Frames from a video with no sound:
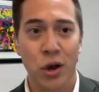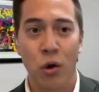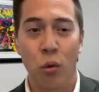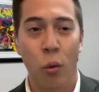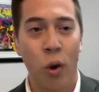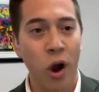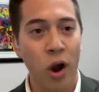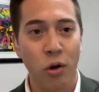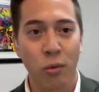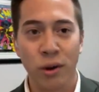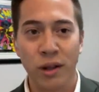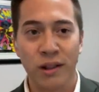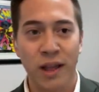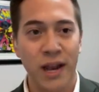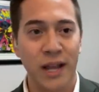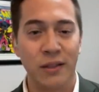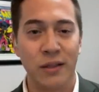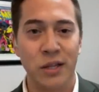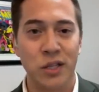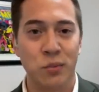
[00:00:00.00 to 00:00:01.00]
Why are we
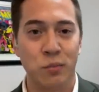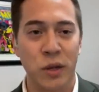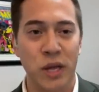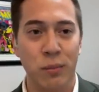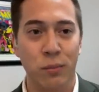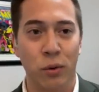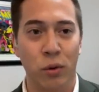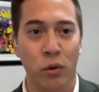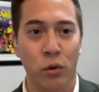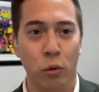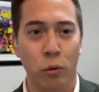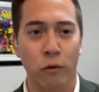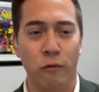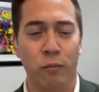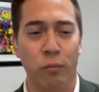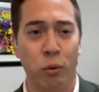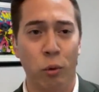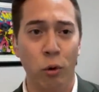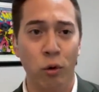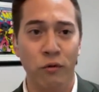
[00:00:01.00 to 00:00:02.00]
letting these people who
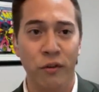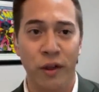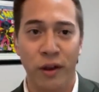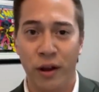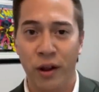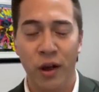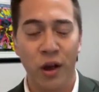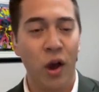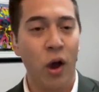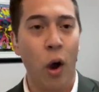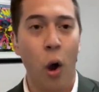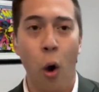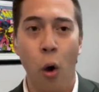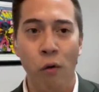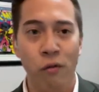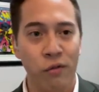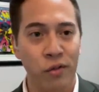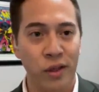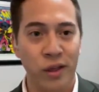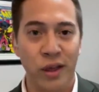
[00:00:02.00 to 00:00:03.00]
have proven
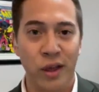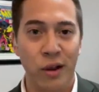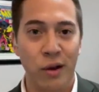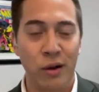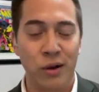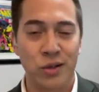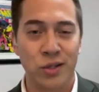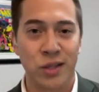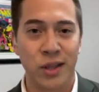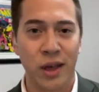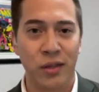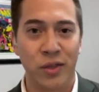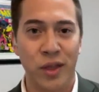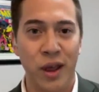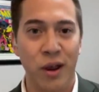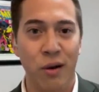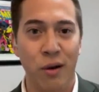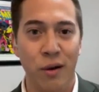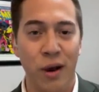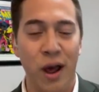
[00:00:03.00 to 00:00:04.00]
over the years that
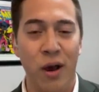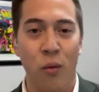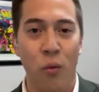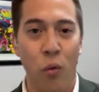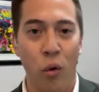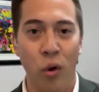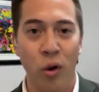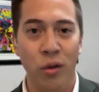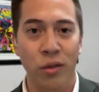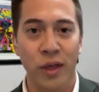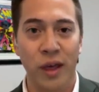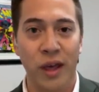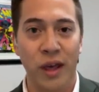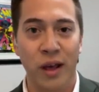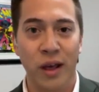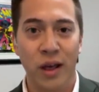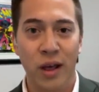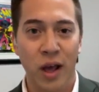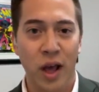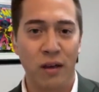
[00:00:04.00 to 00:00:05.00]
they are not
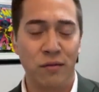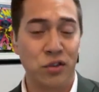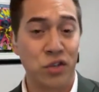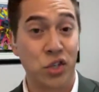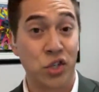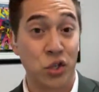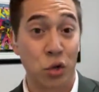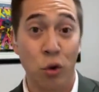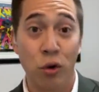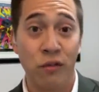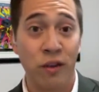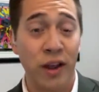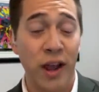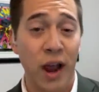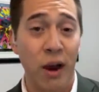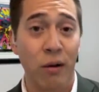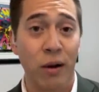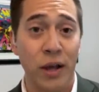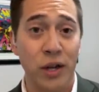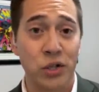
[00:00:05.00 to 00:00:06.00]
worthy of serving
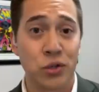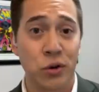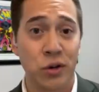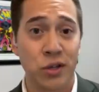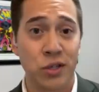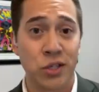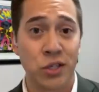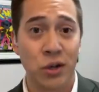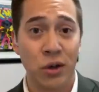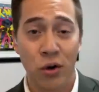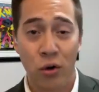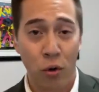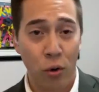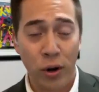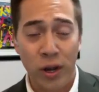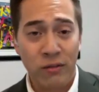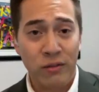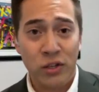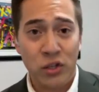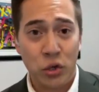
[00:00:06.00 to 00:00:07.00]
our interests or
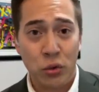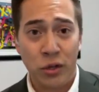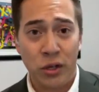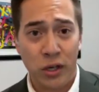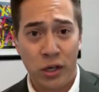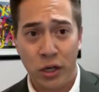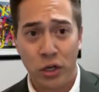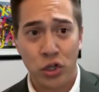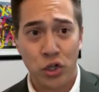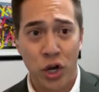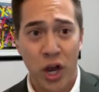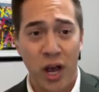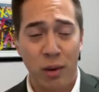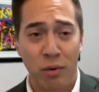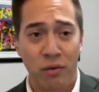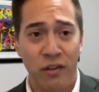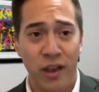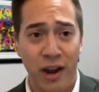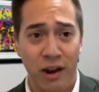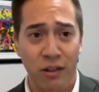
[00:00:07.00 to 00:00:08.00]
even doing a good
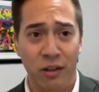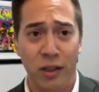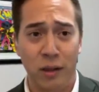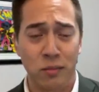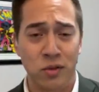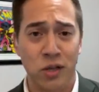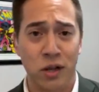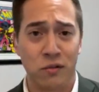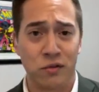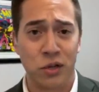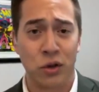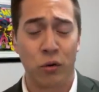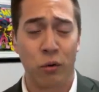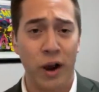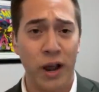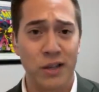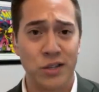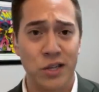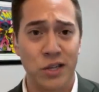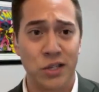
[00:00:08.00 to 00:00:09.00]
job of handling themselves in
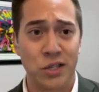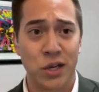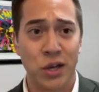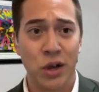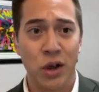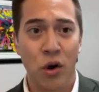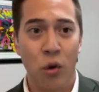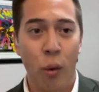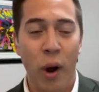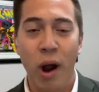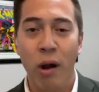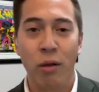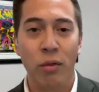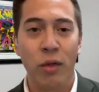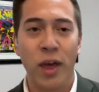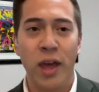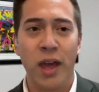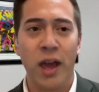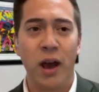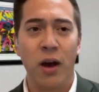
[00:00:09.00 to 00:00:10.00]
crisis? Why are
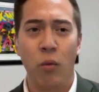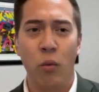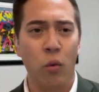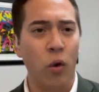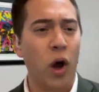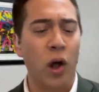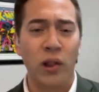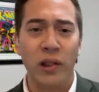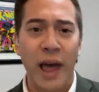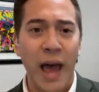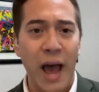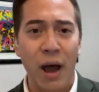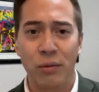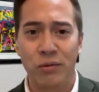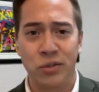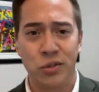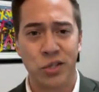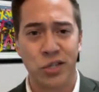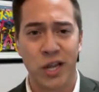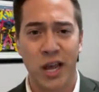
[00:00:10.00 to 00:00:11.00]
they
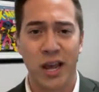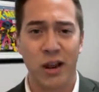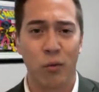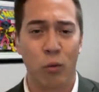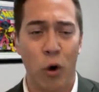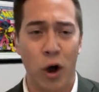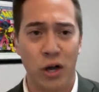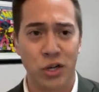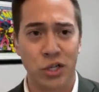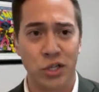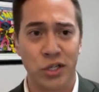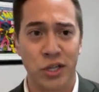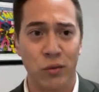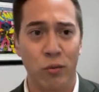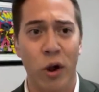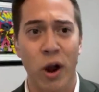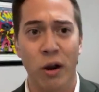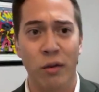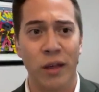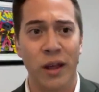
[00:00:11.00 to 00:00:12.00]
allowed to stay in Washington?
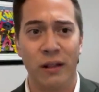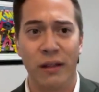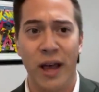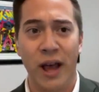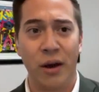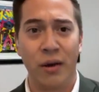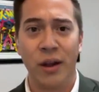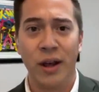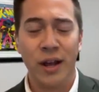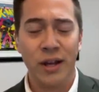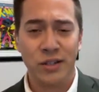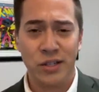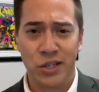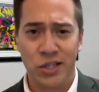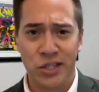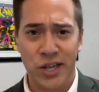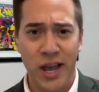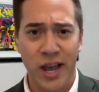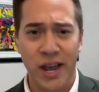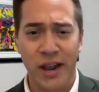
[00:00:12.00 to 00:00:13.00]
Why are they allowed to
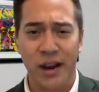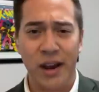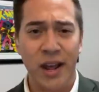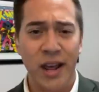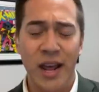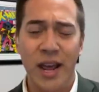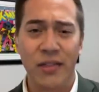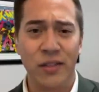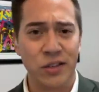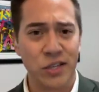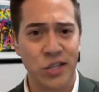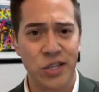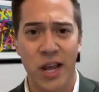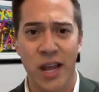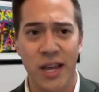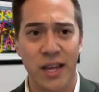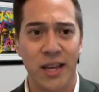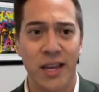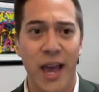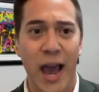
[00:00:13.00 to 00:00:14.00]
stay in the
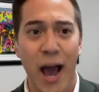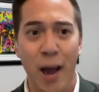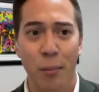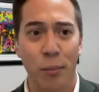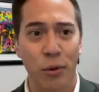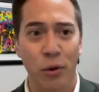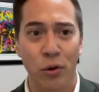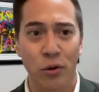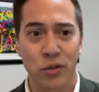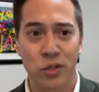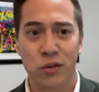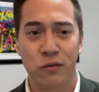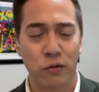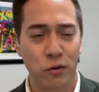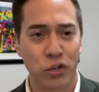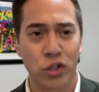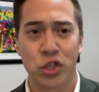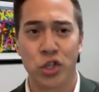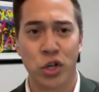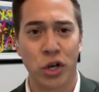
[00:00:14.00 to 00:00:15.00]
state capitals
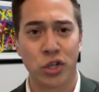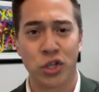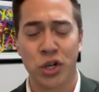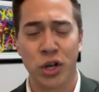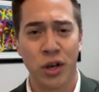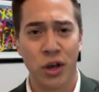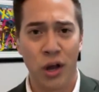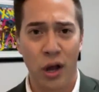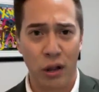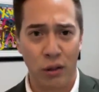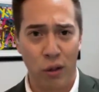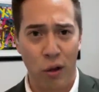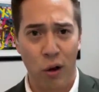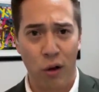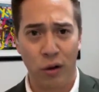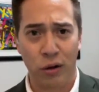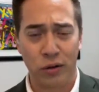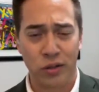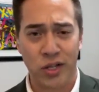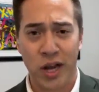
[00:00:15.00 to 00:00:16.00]
for such a
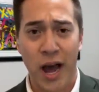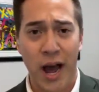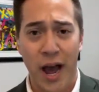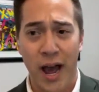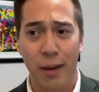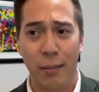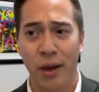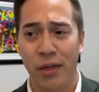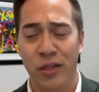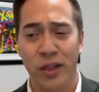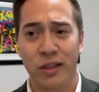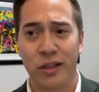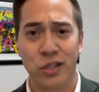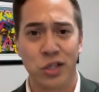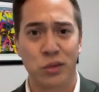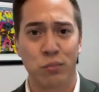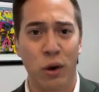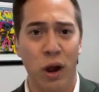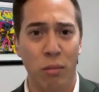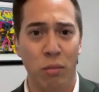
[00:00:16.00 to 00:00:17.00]
long time? I think
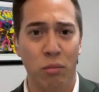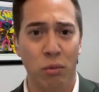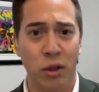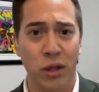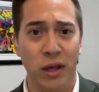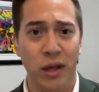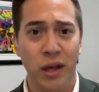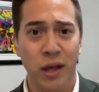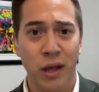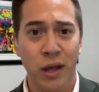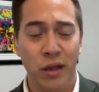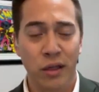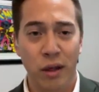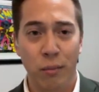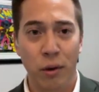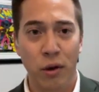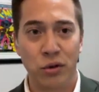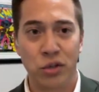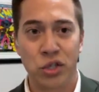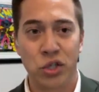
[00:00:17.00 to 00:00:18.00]
this is probably the
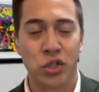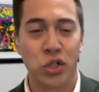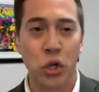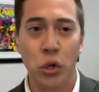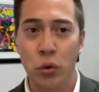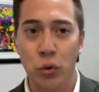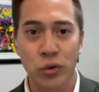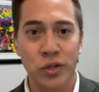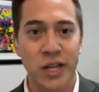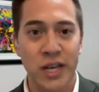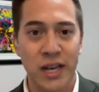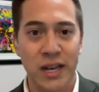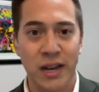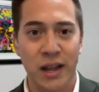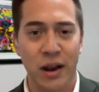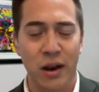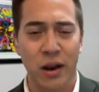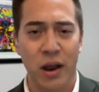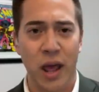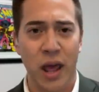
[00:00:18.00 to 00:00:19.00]
most tuned in
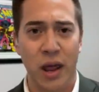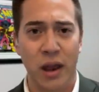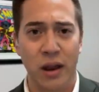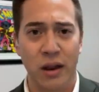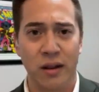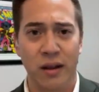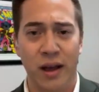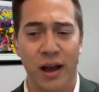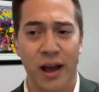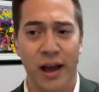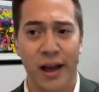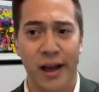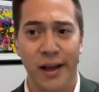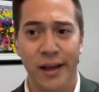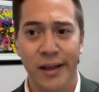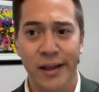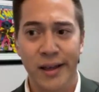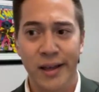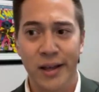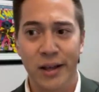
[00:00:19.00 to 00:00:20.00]

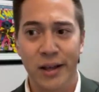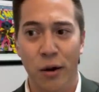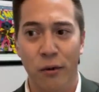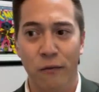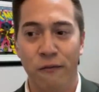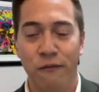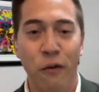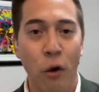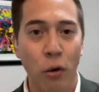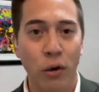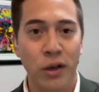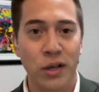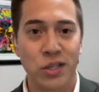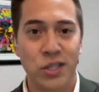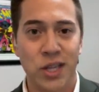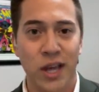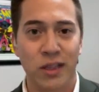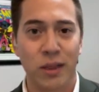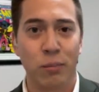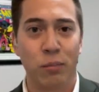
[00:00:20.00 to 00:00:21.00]
and
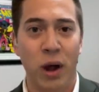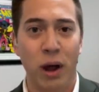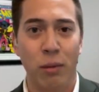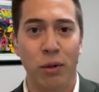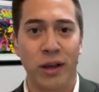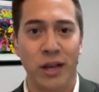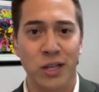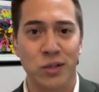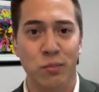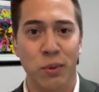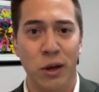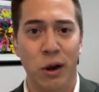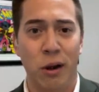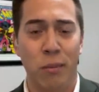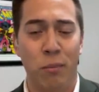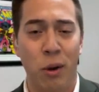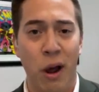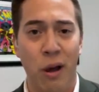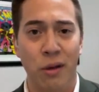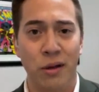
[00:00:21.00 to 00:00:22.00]
focused that the public has been
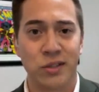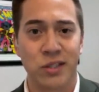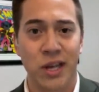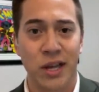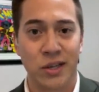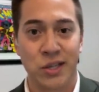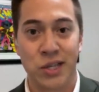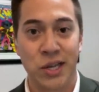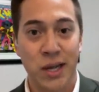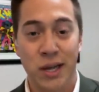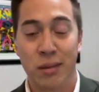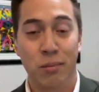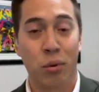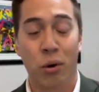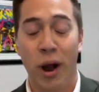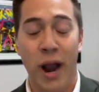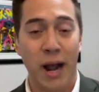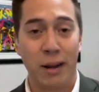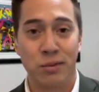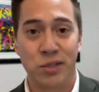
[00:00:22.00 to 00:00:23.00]
on politics
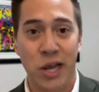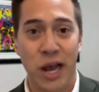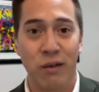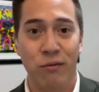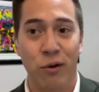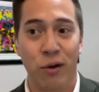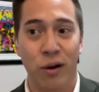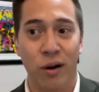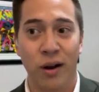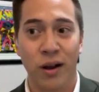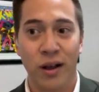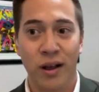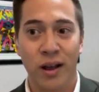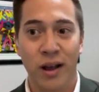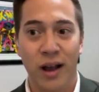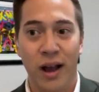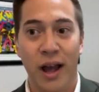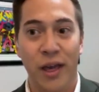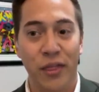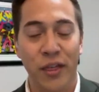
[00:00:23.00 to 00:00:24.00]
perhaps ever.
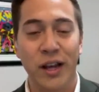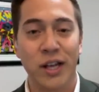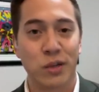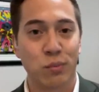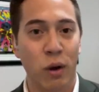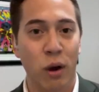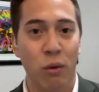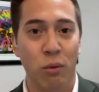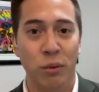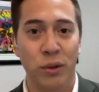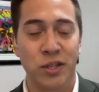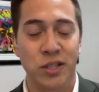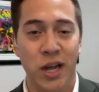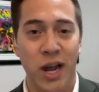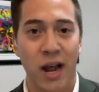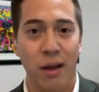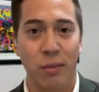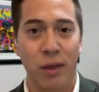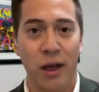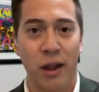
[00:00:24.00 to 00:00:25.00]
I think it's probably
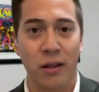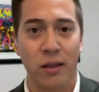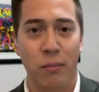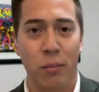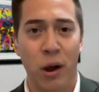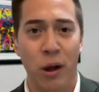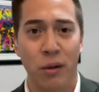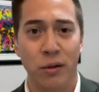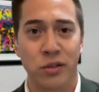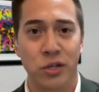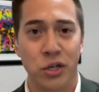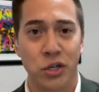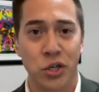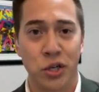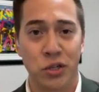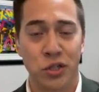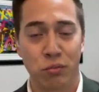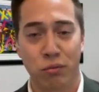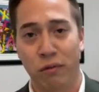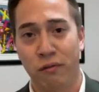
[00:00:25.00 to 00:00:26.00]
time that the
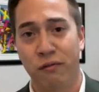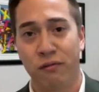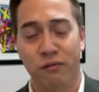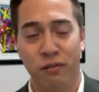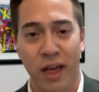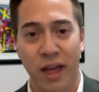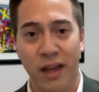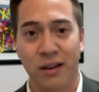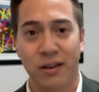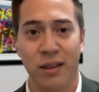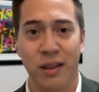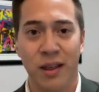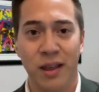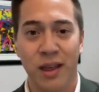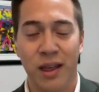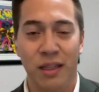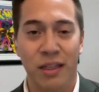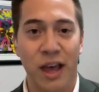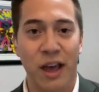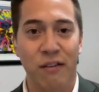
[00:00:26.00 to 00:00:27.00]
politicians reflect
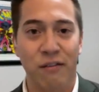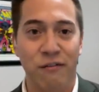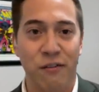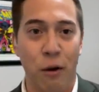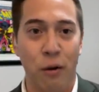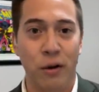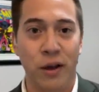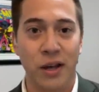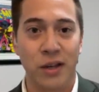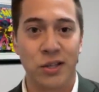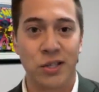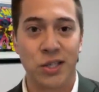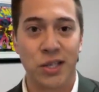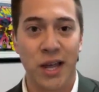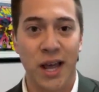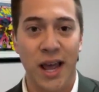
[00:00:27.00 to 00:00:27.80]
that focus.